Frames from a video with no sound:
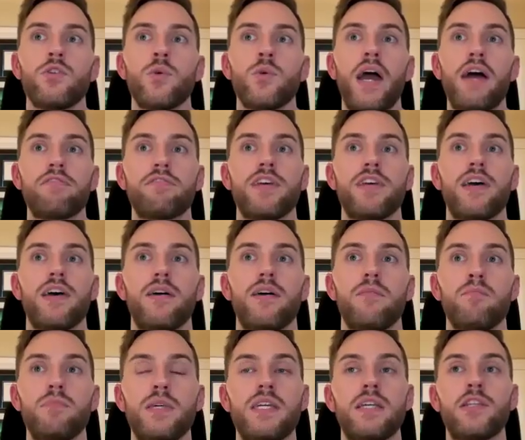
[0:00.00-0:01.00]
you have
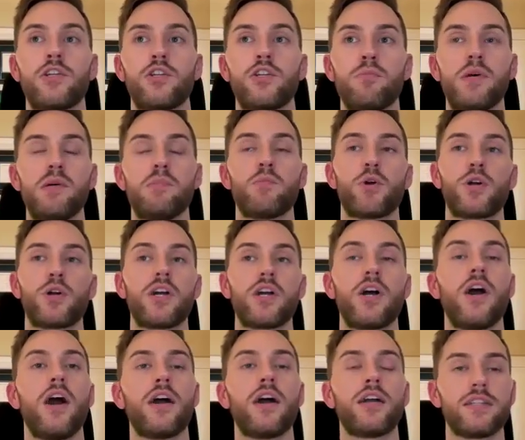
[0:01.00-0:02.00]
to be a little bit more
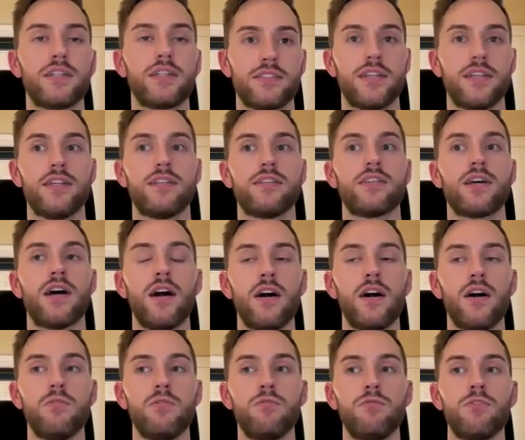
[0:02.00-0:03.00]
cognizant
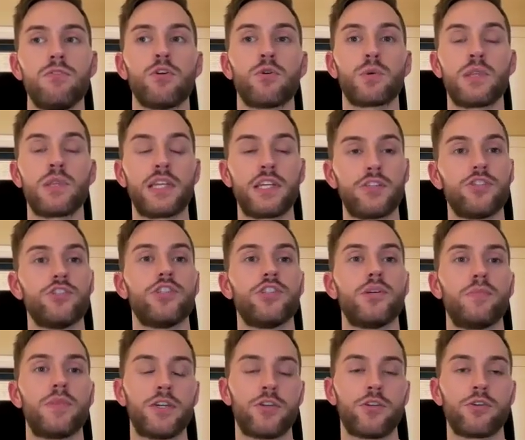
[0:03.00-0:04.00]
of the relationship